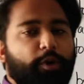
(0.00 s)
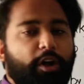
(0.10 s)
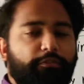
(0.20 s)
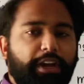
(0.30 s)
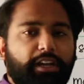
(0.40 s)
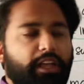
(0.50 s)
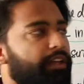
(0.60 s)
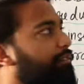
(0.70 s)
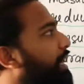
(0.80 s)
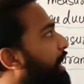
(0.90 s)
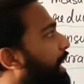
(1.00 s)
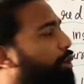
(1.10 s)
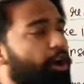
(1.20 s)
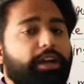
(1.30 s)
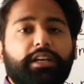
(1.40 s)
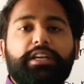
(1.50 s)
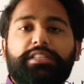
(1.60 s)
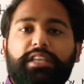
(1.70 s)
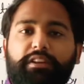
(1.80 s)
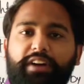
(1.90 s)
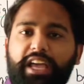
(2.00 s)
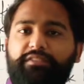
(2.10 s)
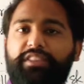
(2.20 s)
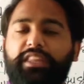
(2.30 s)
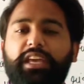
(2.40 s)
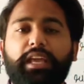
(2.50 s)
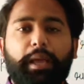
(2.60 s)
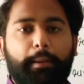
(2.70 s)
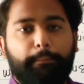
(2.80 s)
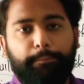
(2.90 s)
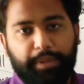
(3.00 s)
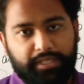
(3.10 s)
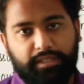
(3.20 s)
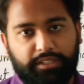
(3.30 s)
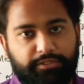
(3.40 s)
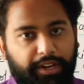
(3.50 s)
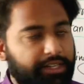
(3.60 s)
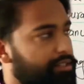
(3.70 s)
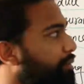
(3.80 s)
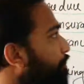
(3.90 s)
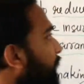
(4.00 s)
profit, we cannot survive in the business fights.